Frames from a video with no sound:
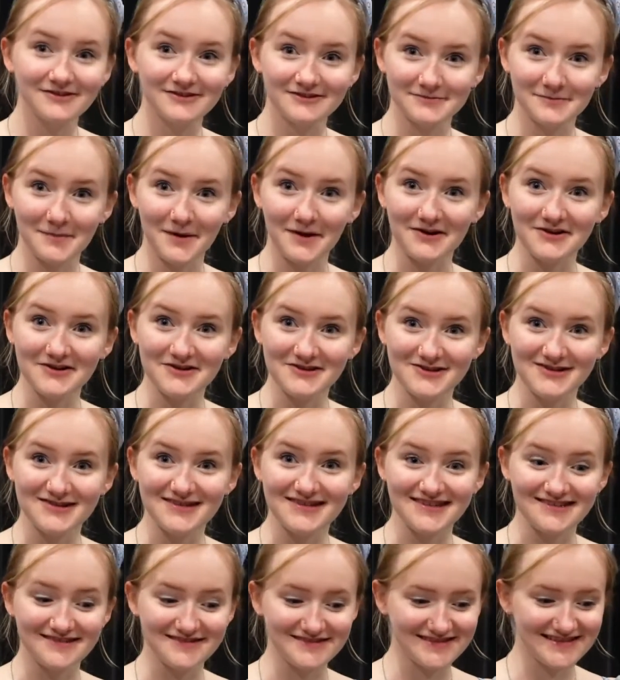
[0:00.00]
Smart,
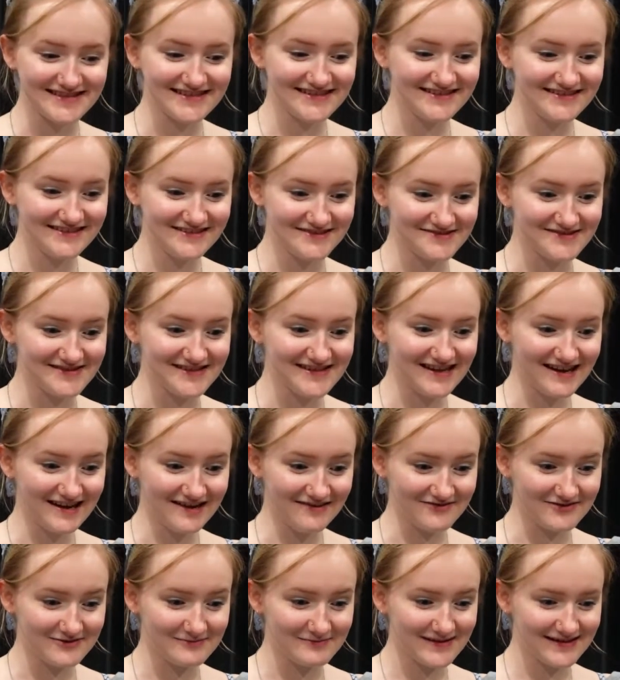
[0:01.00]
using
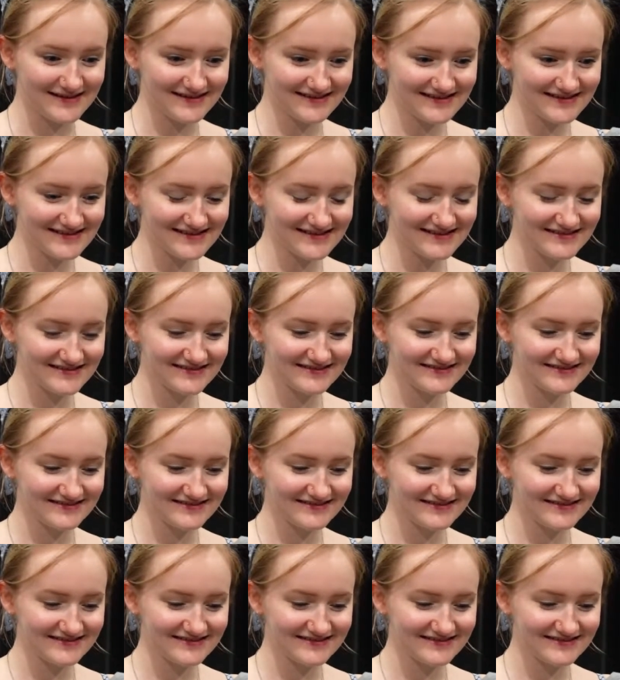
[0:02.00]
oven mitts.